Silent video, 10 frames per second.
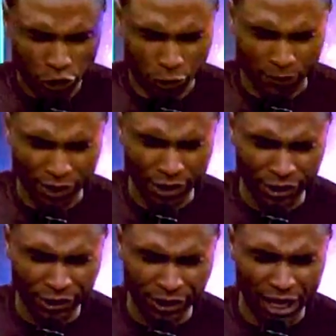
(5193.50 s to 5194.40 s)

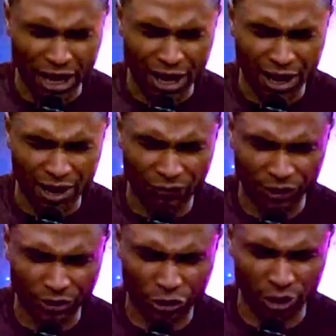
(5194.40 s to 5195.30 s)
Spirit of
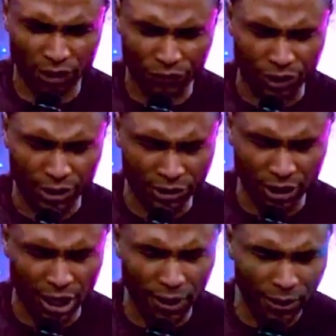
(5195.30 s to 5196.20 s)
the sovereign
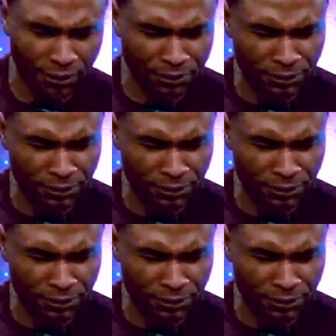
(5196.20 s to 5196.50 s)
God,